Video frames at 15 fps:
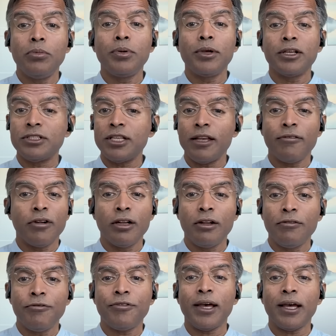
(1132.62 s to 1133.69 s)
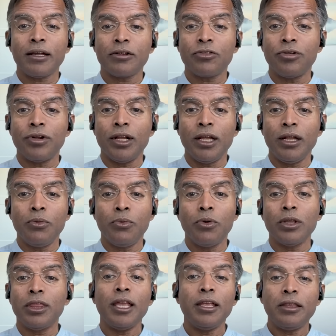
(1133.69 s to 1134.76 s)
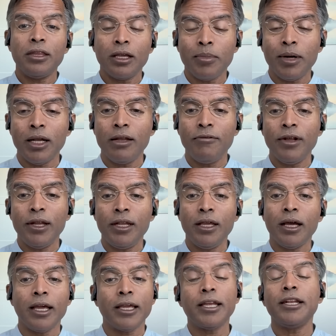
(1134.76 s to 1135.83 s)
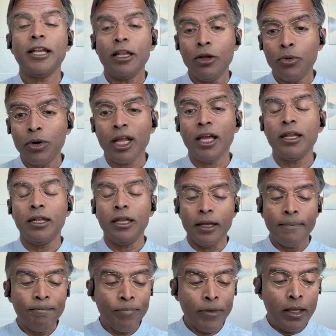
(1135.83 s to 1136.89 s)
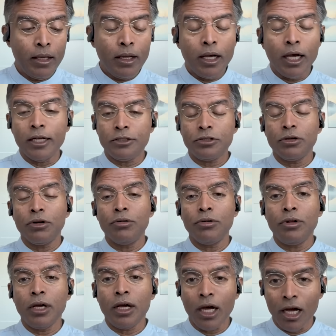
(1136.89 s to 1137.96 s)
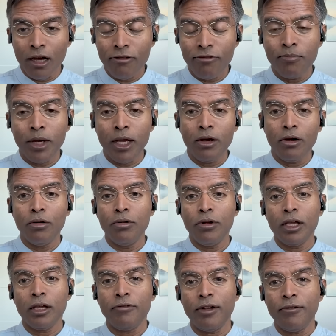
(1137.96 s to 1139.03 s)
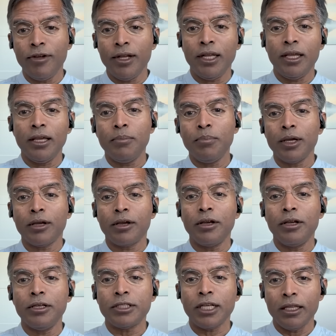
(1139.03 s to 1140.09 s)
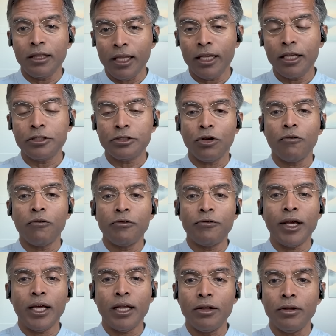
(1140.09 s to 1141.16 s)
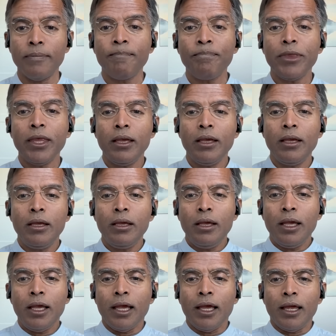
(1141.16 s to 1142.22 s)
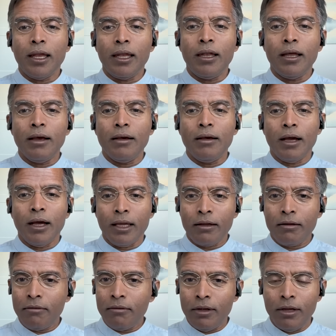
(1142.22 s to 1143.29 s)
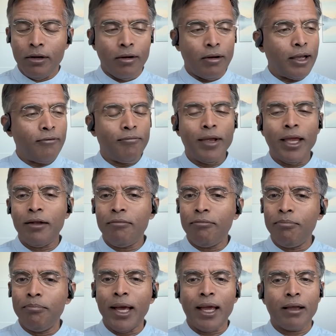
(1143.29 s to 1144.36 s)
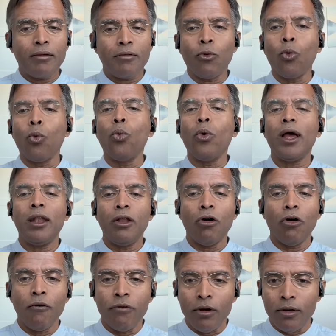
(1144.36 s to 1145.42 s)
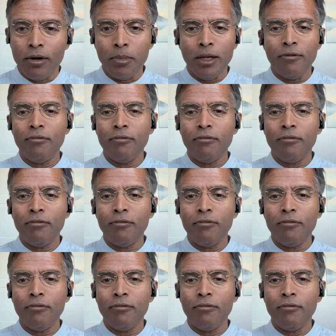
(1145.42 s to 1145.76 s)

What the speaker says: because they've got to factor in what they think about NVIDIA. I can tell you what I did. I sold half my holding of NVIDIA because I think it's overvalued. And I've made back well over,